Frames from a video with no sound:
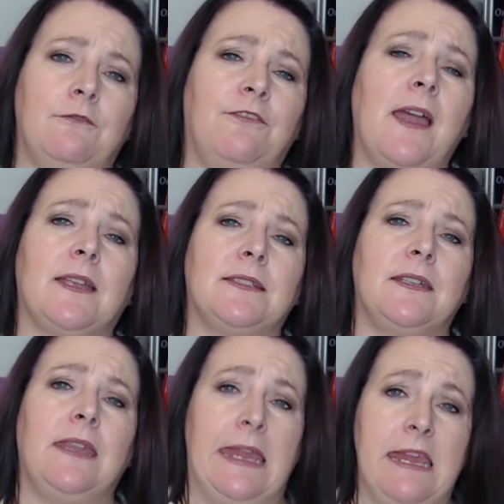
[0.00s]

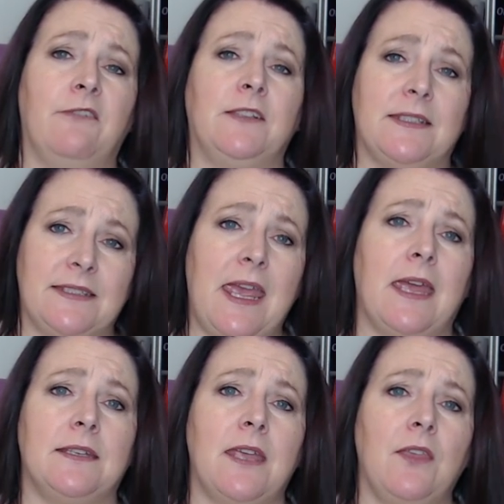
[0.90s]
fact, he even
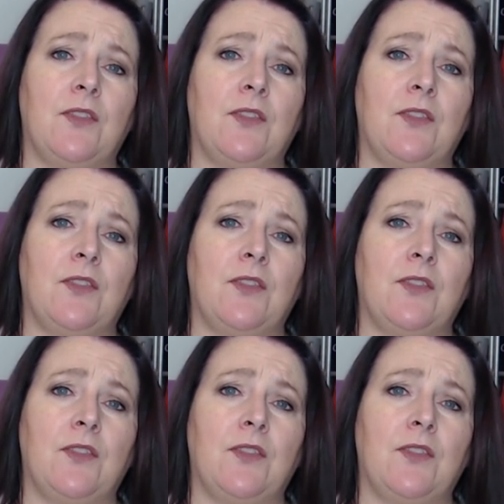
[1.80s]
said